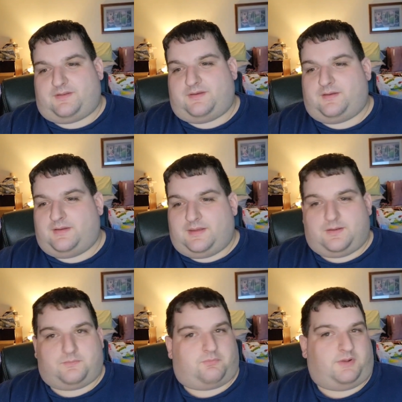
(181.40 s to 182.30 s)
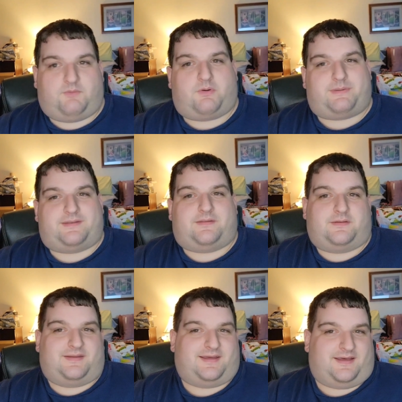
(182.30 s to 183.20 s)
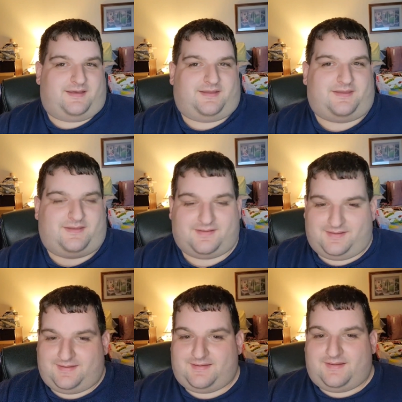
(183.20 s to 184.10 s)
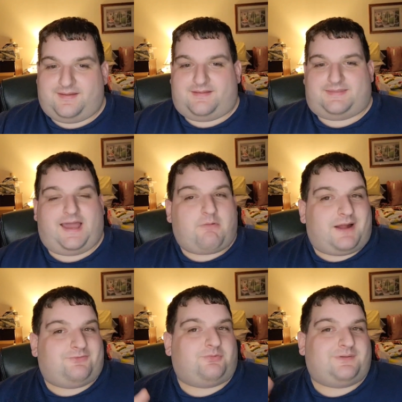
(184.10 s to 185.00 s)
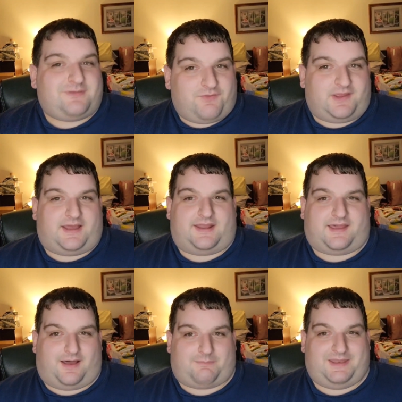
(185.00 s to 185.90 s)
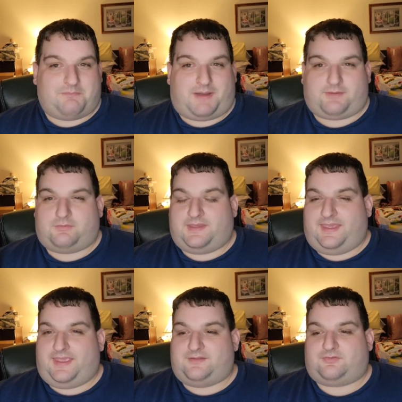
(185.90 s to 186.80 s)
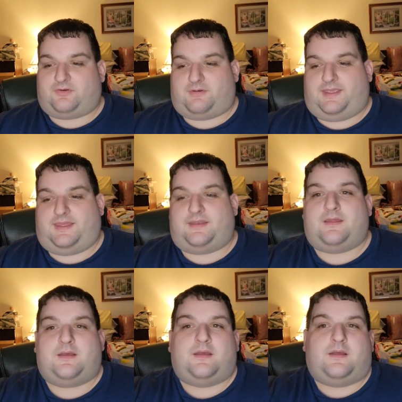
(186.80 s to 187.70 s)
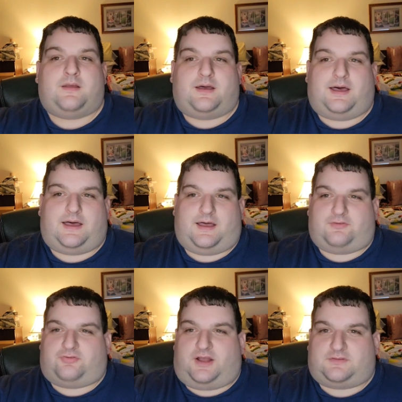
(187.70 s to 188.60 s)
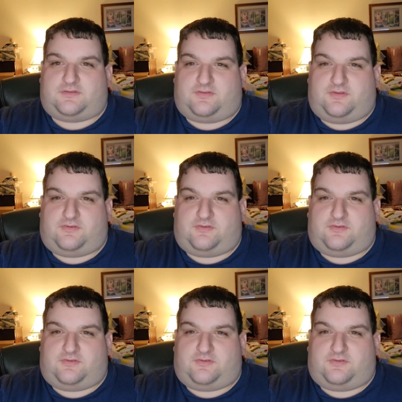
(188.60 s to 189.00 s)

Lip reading: but Pretty Woman. Now on to a different kind of comedy. Michael Caine starring in Shock to the